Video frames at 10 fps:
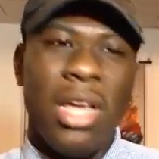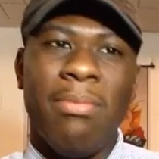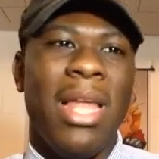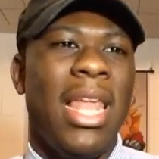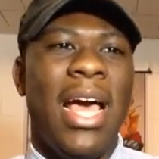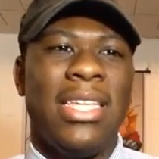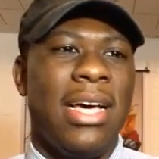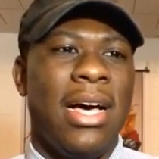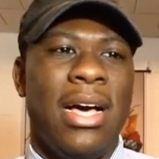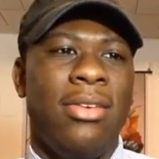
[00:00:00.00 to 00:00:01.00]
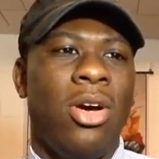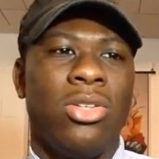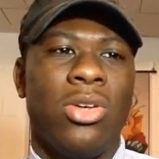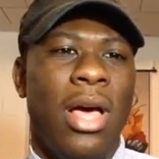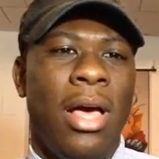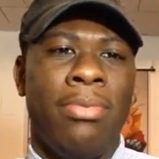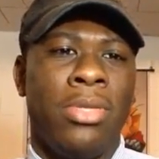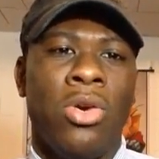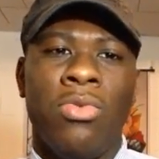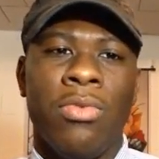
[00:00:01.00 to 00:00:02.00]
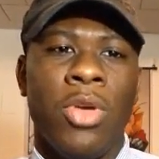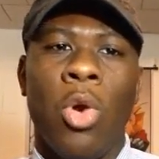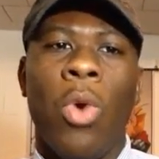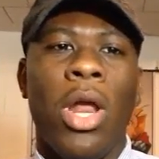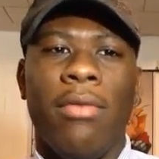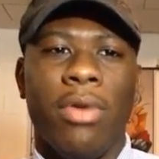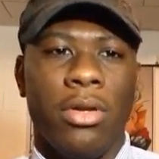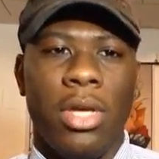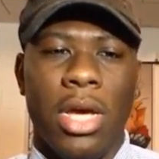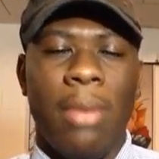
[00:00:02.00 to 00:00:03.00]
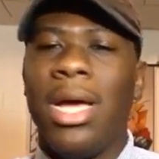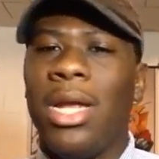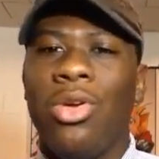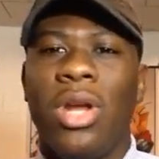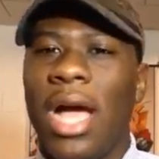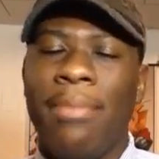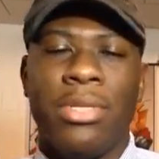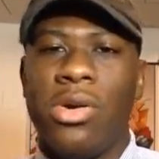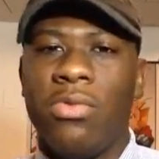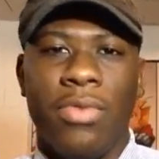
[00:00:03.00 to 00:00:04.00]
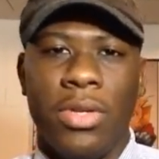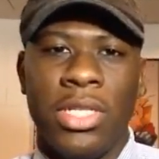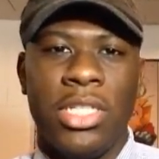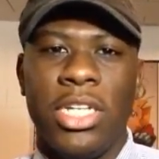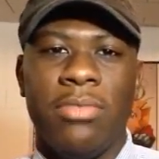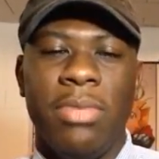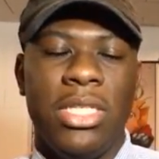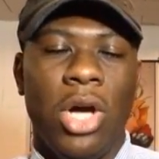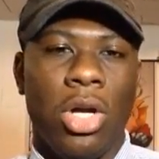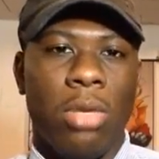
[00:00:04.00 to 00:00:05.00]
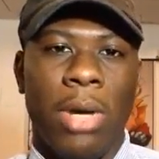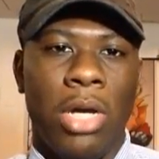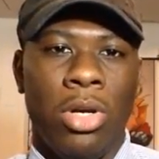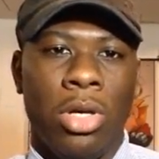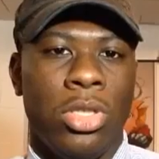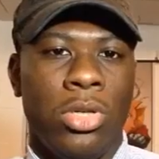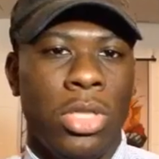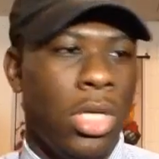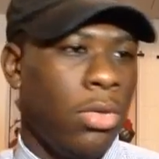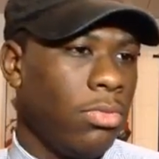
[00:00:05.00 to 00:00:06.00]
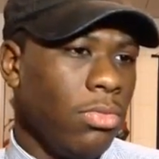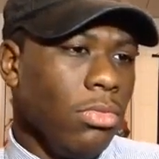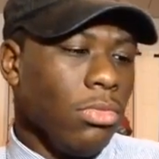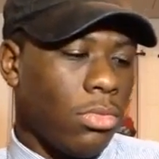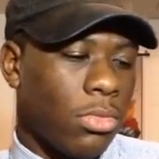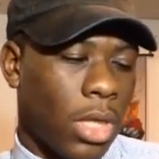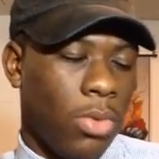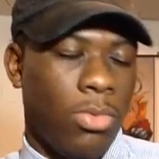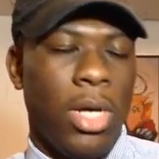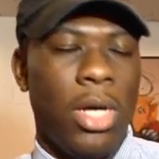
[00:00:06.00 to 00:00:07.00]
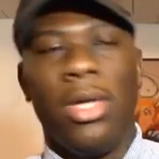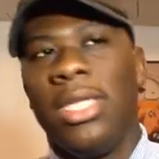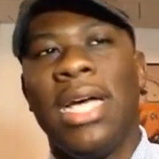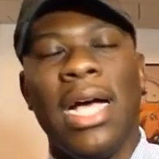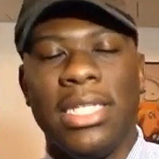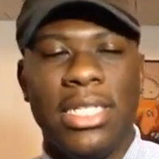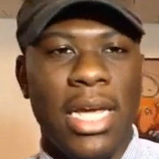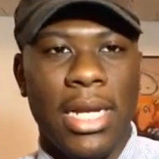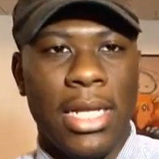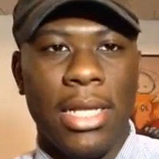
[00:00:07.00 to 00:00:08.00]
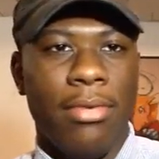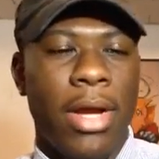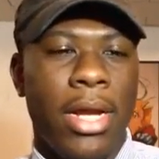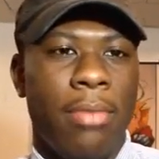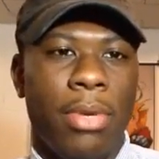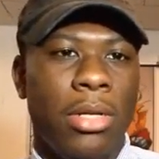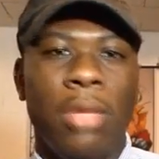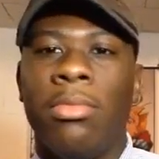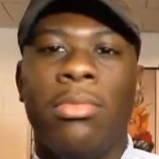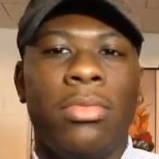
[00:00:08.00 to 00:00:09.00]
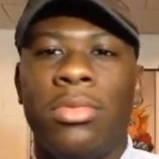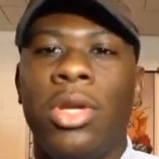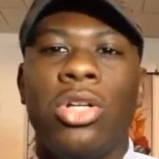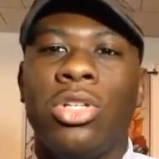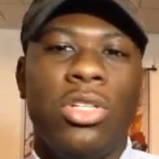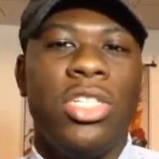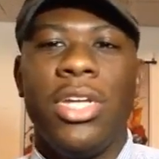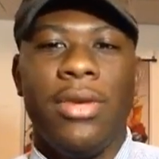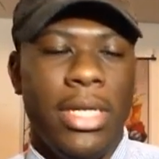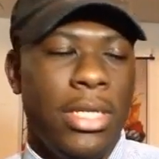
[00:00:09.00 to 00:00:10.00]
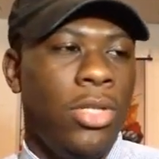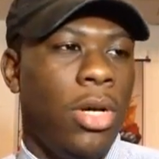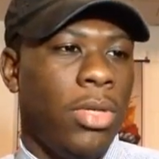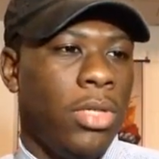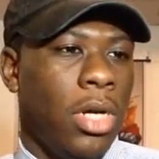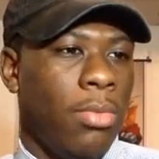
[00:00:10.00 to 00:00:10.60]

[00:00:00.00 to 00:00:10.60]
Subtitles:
In my last Naruto episode review or whatever. I'm not doing an episode review. This is just me talking about Naruto and Jump. Well, Itachi technically right now, but Naruto the series, you know what I'm